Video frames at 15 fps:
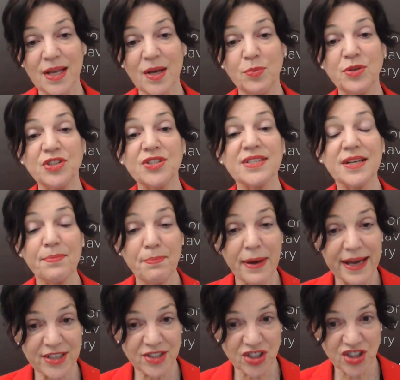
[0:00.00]
which is a
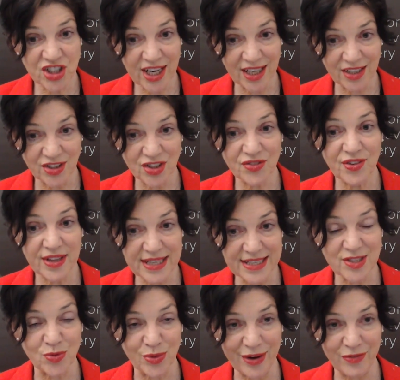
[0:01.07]
major challenge for
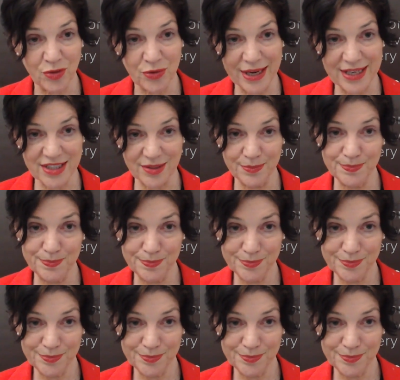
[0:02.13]
this referendum.